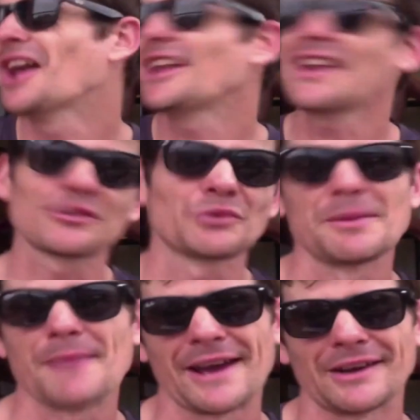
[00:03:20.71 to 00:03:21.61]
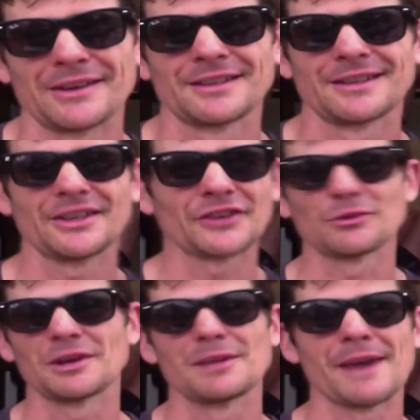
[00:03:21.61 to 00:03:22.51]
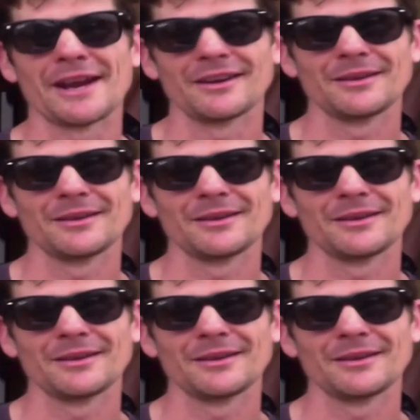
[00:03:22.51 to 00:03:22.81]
It doesn't really matter. It doesn't really matter.